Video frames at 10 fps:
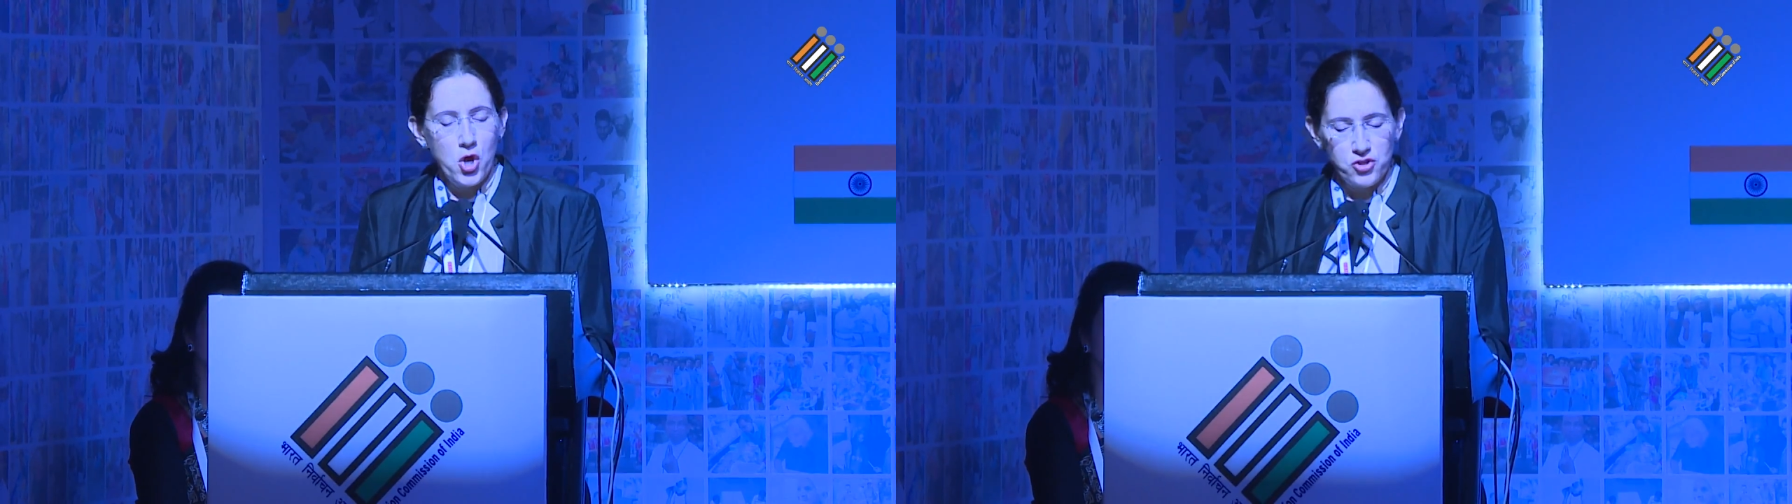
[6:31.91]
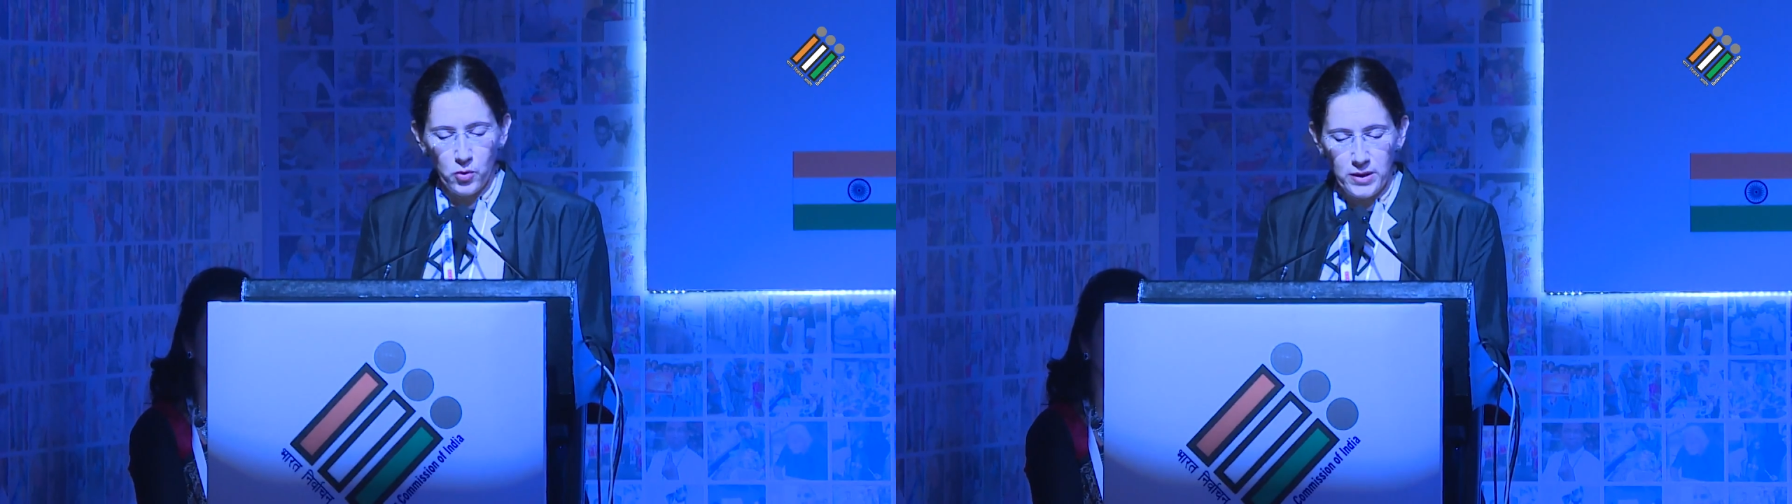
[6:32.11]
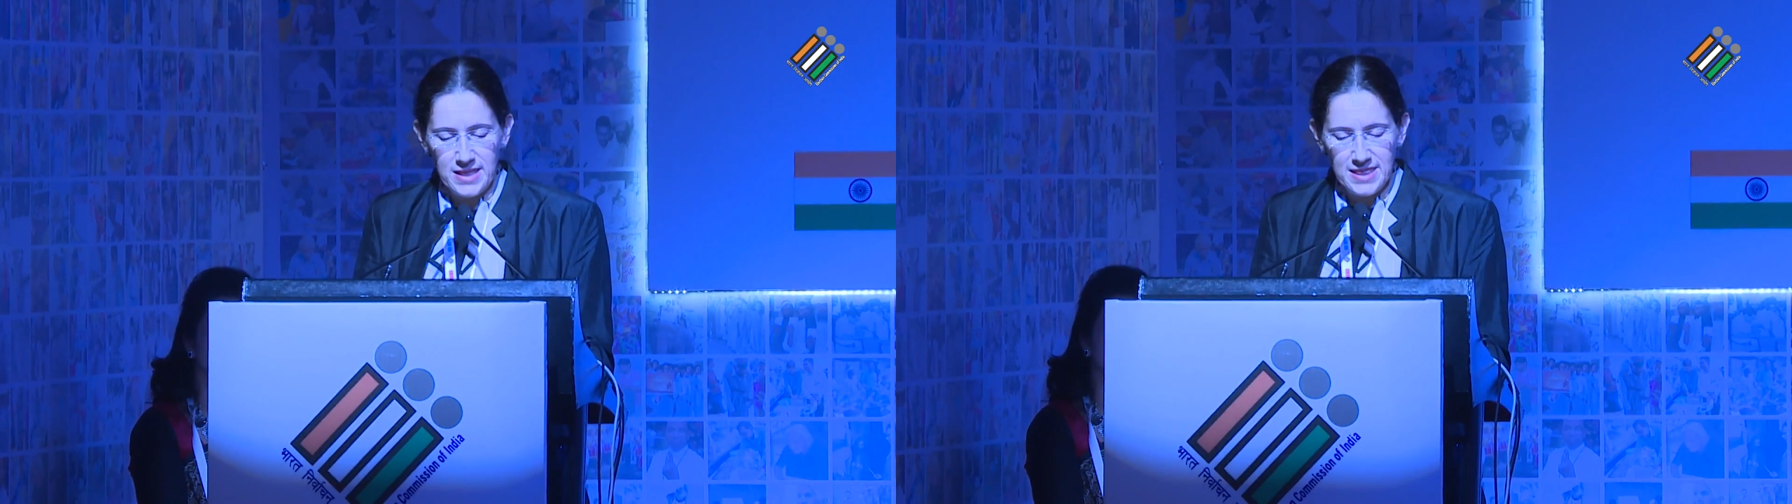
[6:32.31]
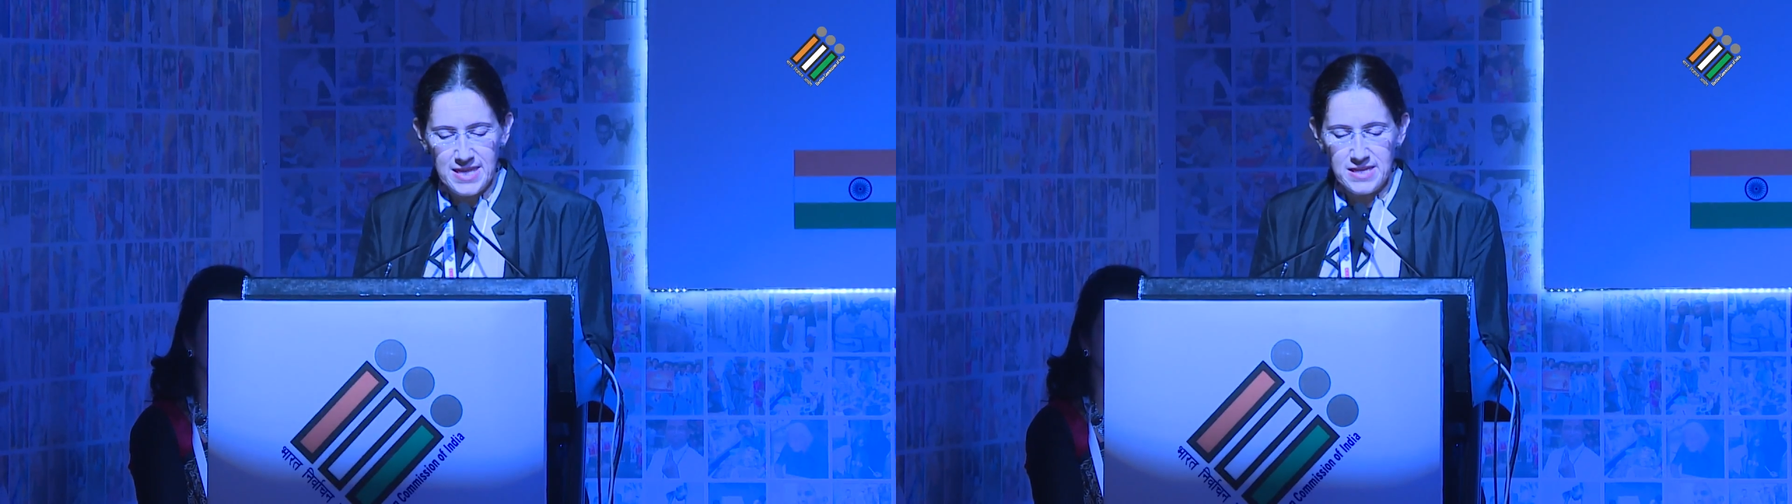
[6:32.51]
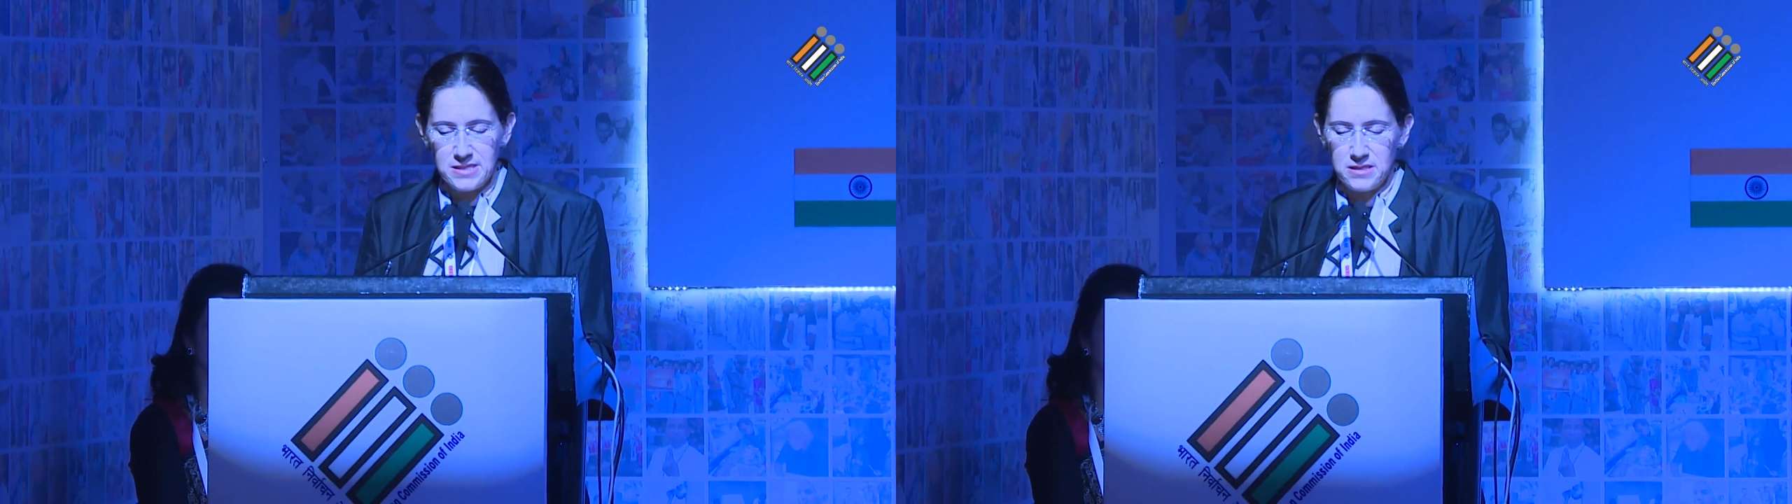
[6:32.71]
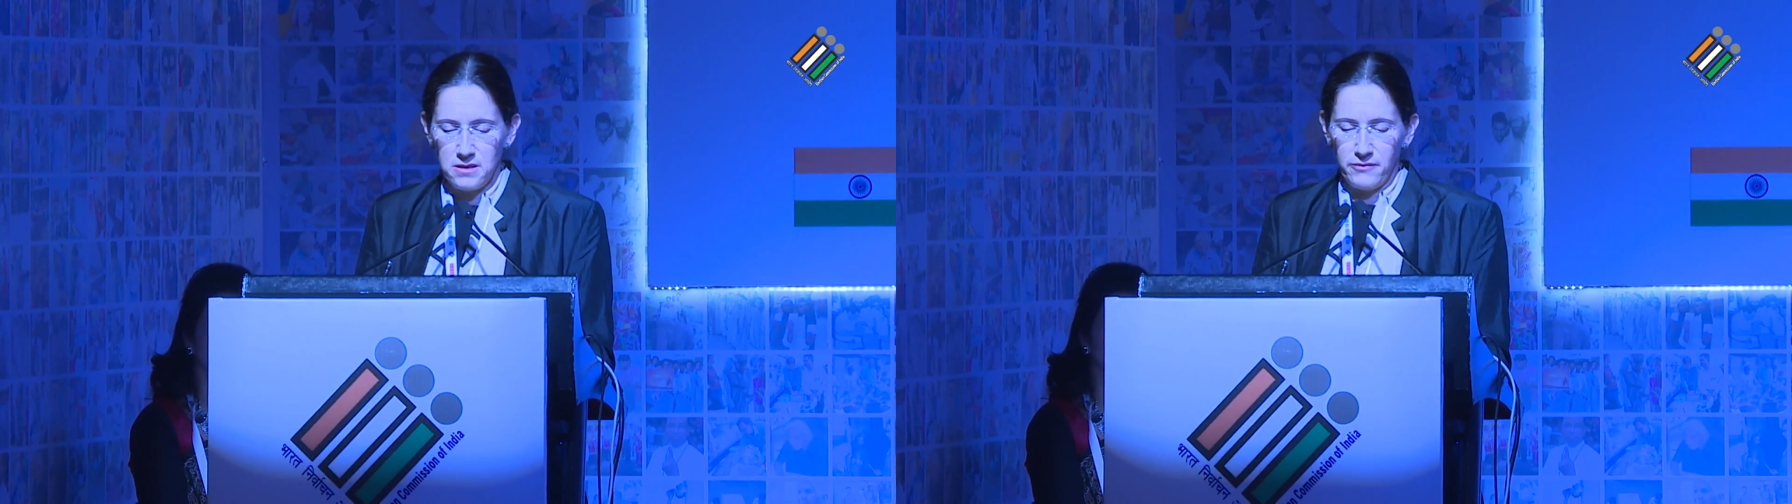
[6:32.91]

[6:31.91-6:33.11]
So in this, in